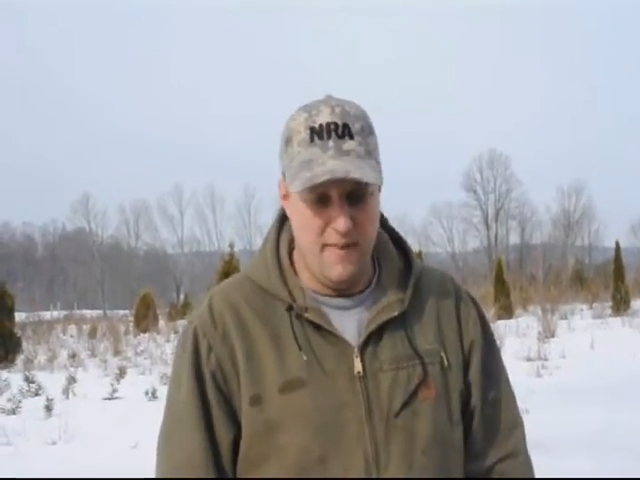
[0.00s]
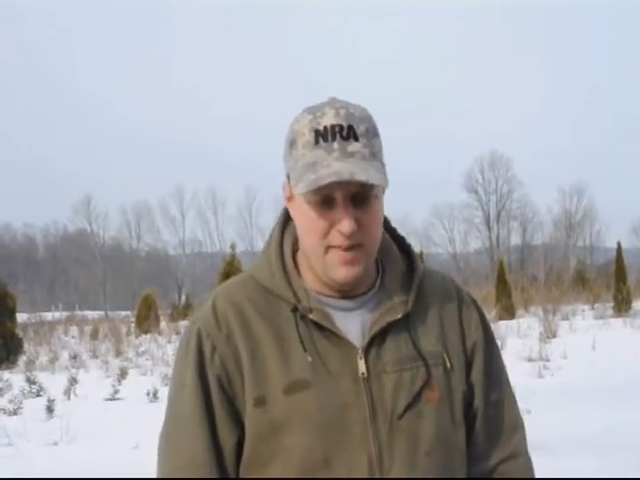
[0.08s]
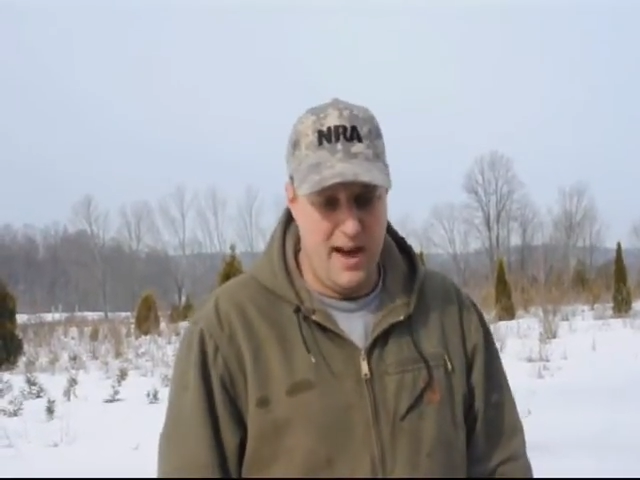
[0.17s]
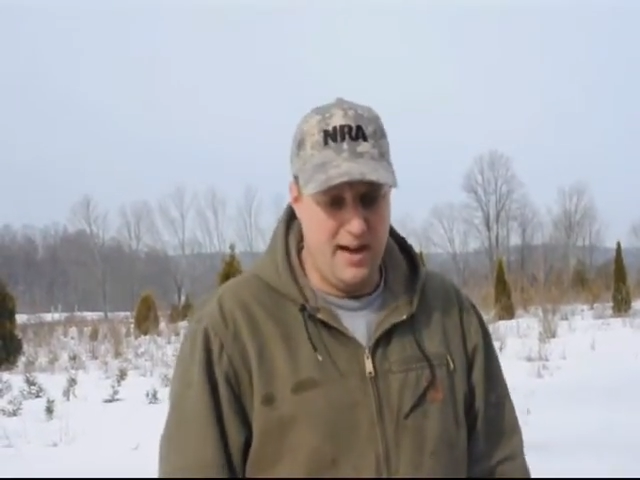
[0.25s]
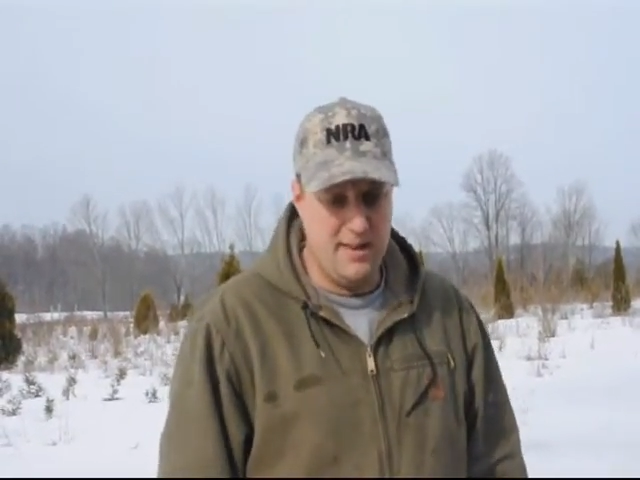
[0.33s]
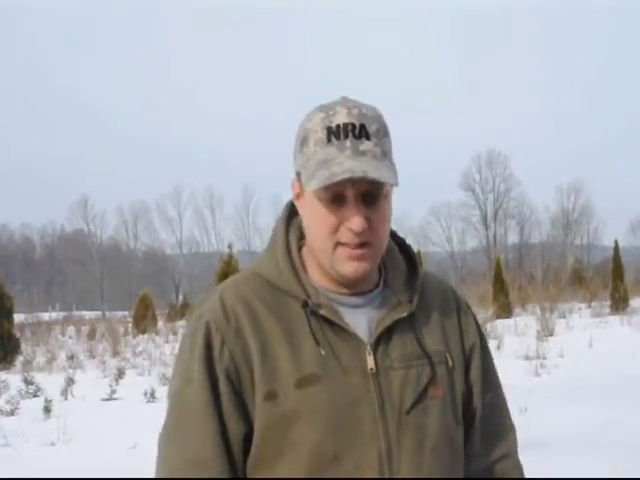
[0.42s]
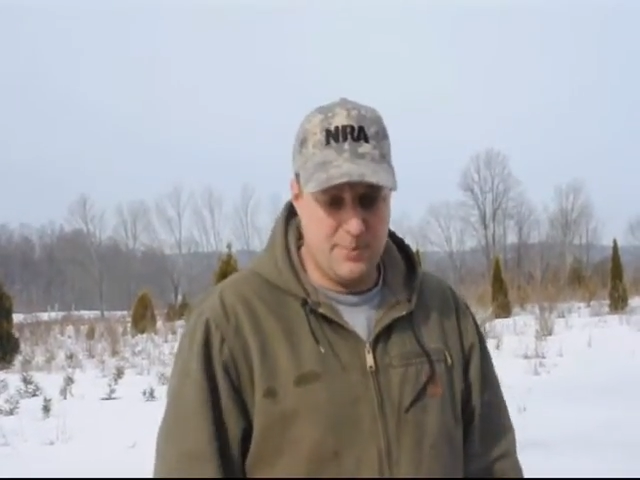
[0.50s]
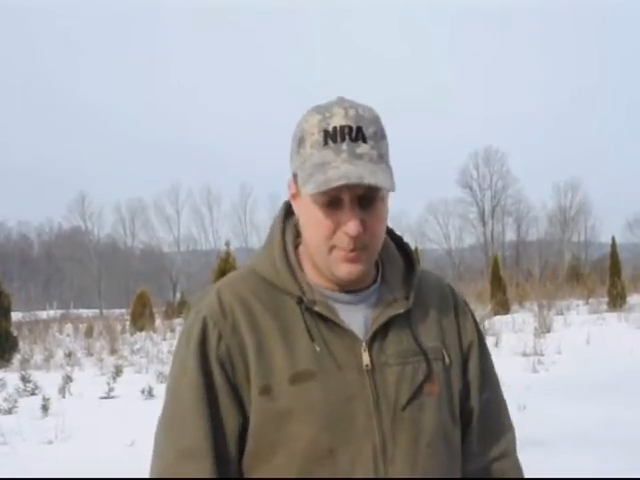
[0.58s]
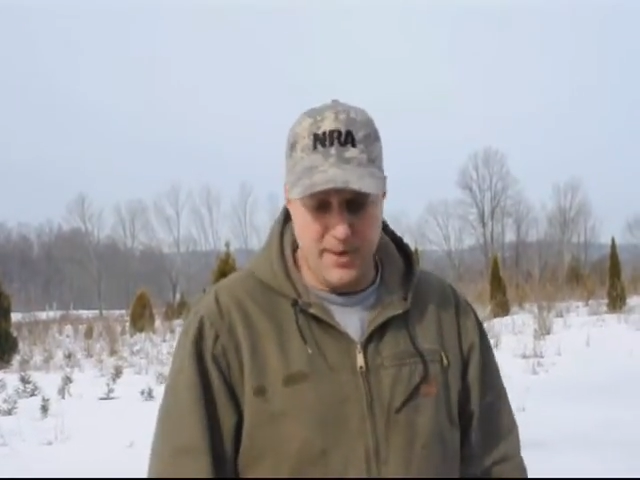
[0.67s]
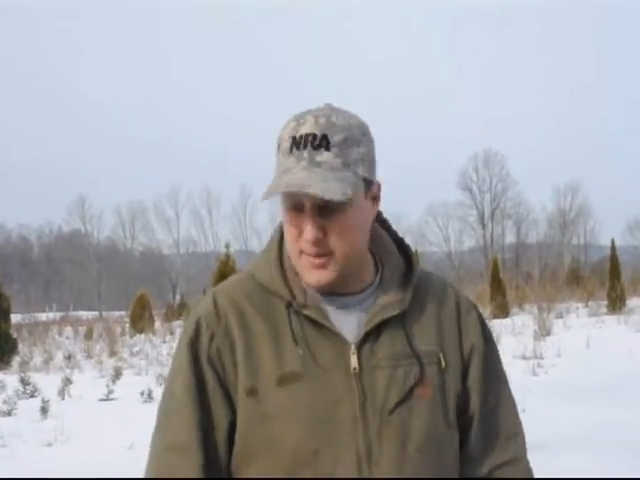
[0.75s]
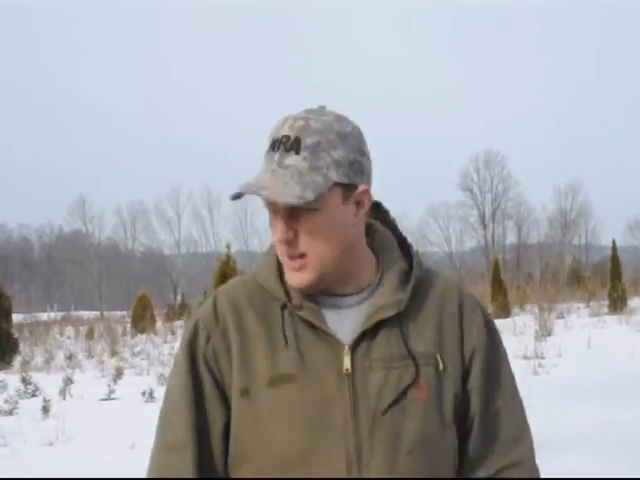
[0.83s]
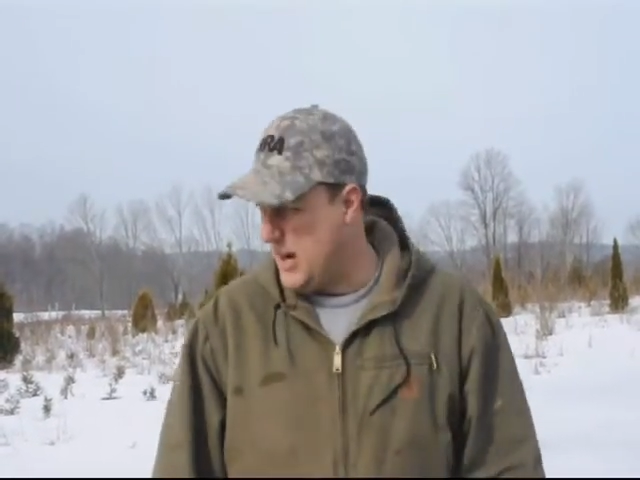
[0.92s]
Now, in the
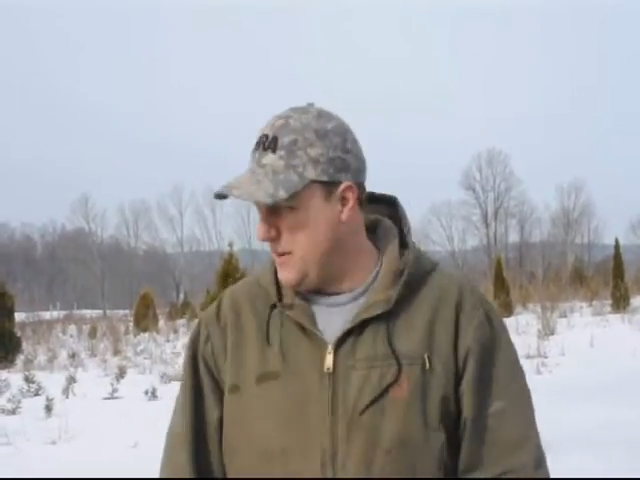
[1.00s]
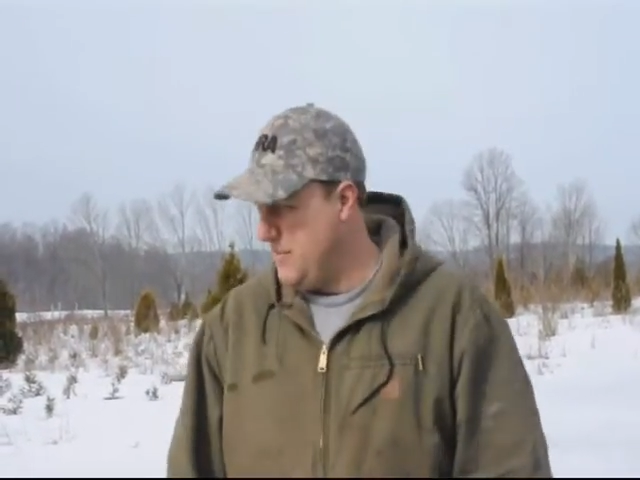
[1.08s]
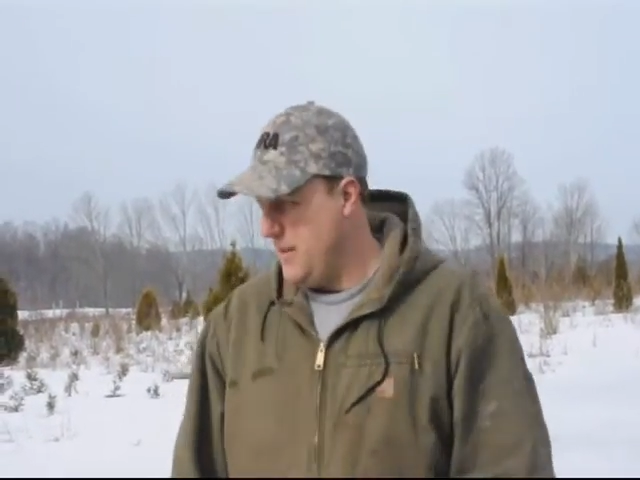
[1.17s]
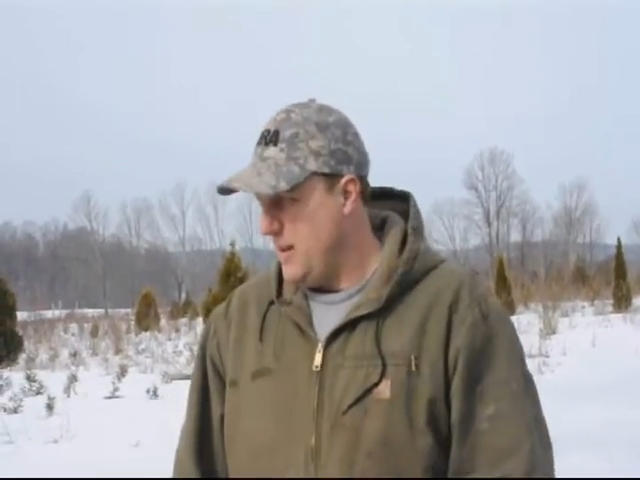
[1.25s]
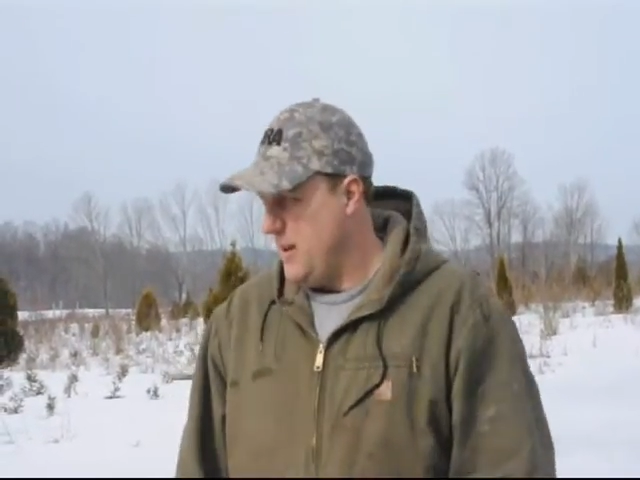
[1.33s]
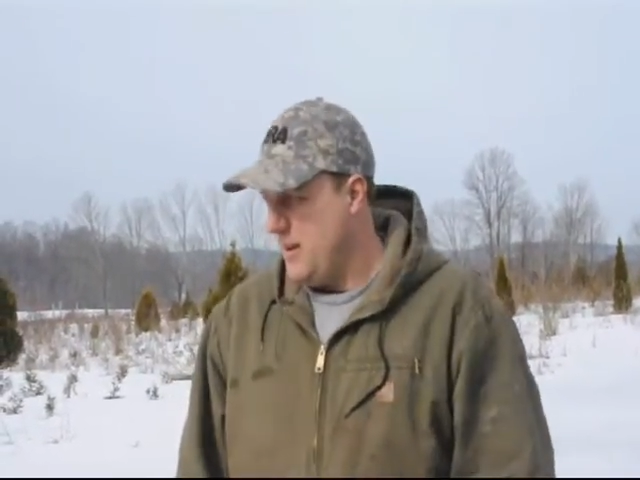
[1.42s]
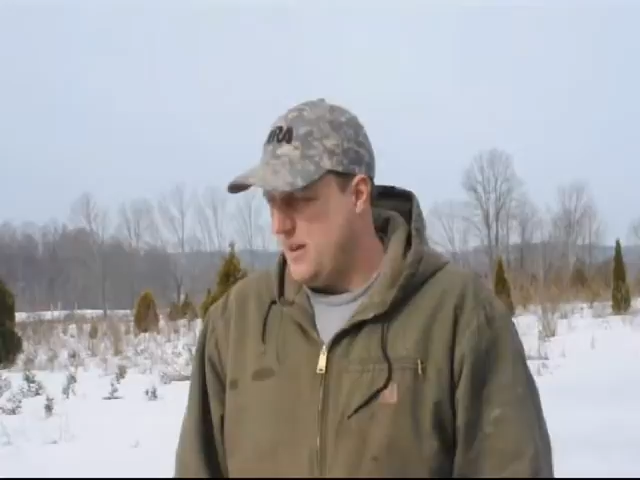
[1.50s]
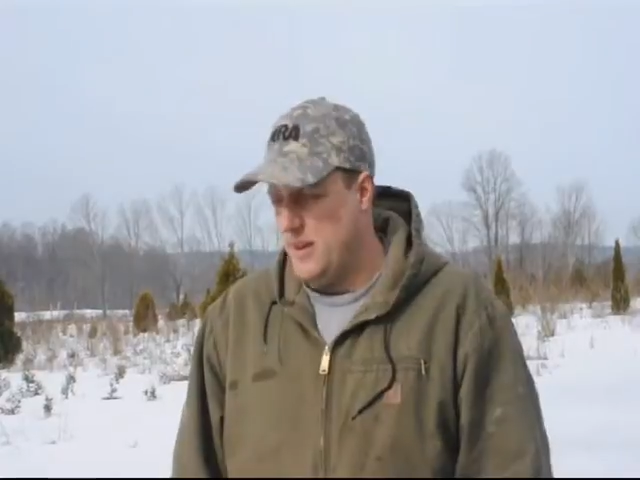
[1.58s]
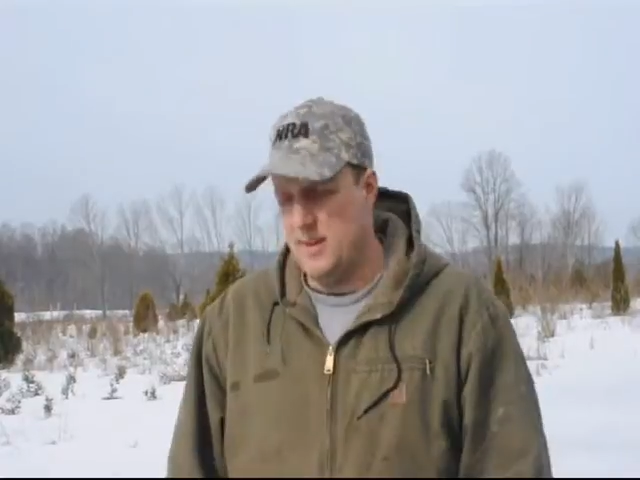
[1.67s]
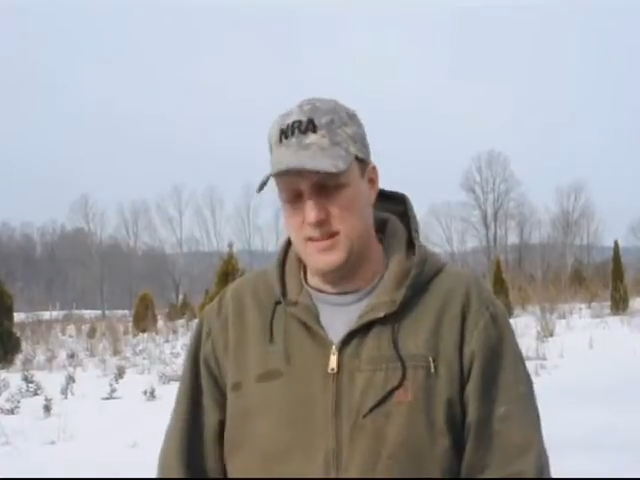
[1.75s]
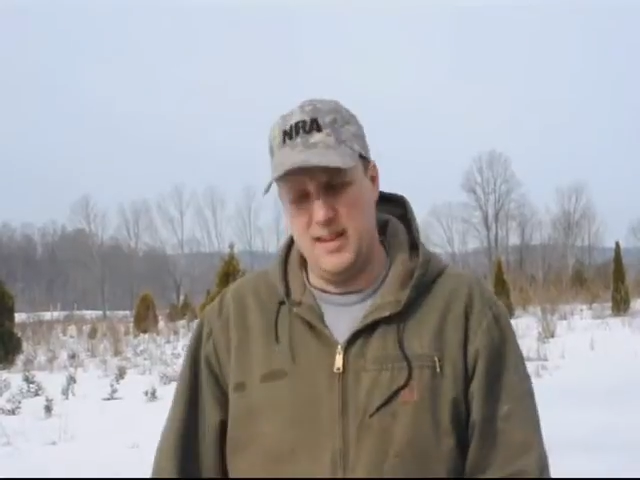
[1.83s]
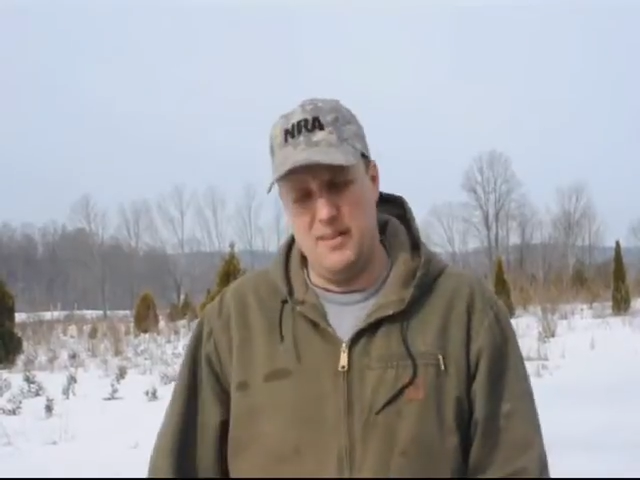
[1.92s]
springtime, it does